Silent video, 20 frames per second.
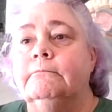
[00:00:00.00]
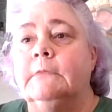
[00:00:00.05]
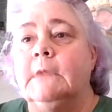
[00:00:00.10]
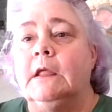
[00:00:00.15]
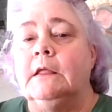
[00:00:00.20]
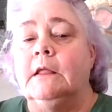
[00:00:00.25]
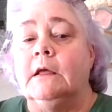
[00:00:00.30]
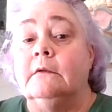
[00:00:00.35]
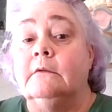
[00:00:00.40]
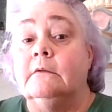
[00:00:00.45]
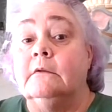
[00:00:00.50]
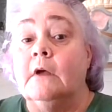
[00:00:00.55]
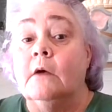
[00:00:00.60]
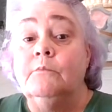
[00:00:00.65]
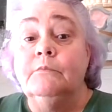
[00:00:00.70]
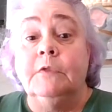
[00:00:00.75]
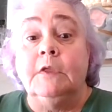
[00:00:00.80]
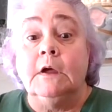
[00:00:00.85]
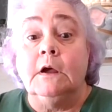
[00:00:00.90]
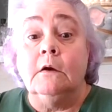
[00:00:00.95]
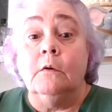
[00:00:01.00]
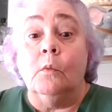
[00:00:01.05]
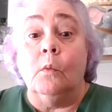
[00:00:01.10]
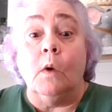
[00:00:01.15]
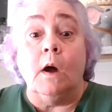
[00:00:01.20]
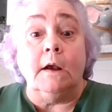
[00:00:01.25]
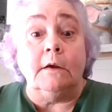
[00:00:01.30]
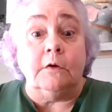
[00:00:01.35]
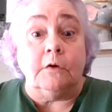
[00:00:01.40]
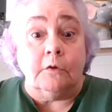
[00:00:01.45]
That something
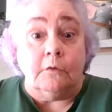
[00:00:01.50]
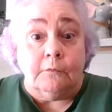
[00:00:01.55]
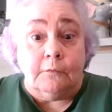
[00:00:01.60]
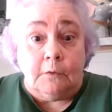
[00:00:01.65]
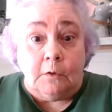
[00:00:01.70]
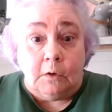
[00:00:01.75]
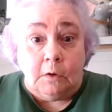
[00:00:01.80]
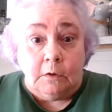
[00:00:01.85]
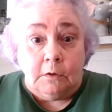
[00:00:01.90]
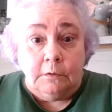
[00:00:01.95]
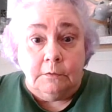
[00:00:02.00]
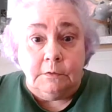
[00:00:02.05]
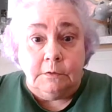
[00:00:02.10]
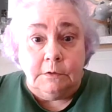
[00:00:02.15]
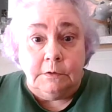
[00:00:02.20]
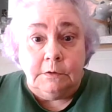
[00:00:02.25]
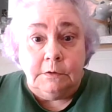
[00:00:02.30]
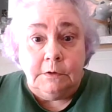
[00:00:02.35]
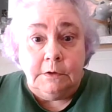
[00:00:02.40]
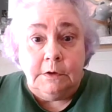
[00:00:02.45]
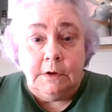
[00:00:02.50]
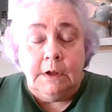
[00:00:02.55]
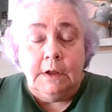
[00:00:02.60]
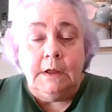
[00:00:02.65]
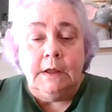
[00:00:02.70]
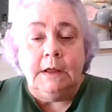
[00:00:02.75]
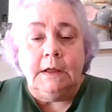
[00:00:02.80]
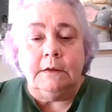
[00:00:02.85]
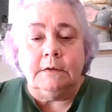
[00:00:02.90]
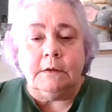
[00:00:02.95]
wonderful
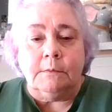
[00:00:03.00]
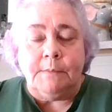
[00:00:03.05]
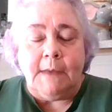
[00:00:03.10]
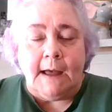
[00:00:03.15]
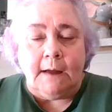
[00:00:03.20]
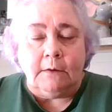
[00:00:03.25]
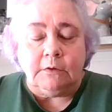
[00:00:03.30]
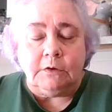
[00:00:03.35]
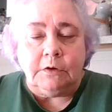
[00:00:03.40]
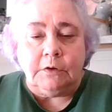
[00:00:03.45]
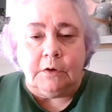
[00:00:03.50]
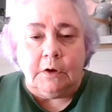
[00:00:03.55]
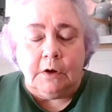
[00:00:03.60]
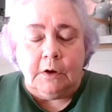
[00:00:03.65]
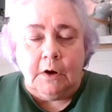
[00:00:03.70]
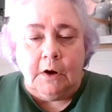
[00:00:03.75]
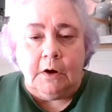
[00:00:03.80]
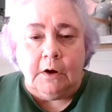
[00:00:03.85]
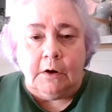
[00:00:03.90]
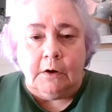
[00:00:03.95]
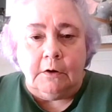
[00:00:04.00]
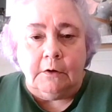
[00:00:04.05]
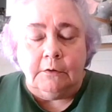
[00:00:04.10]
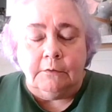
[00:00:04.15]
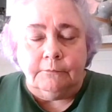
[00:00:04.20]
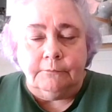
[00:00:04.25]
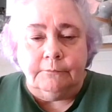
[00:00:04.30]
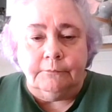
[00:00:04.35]
is about to occur.